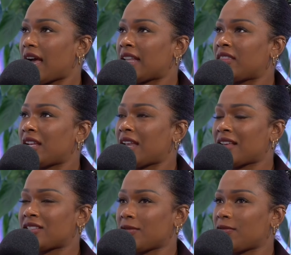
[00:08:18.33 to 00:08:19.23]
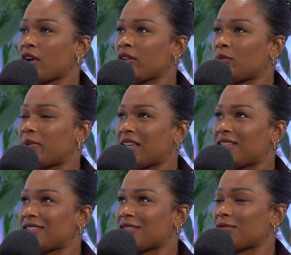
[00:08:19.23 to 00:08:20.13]
And the final
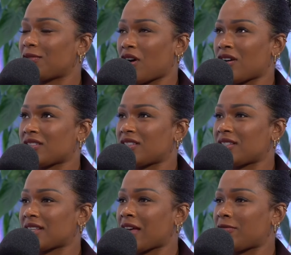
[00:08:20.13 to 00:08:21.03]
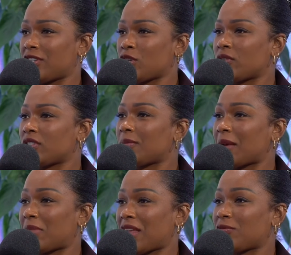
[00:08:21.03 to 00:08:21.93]
piece for us is our video on
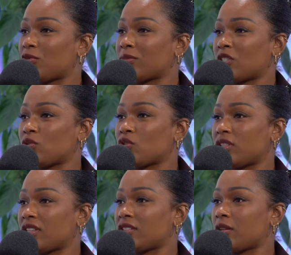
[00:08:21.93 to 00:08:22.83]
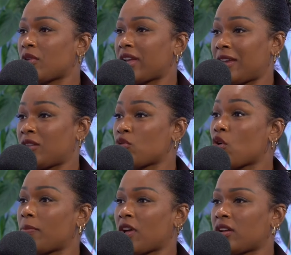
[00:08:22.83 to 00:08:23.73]
demand platforms launching this summer in
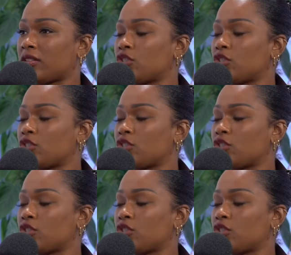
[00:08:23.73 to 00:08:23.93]
proper,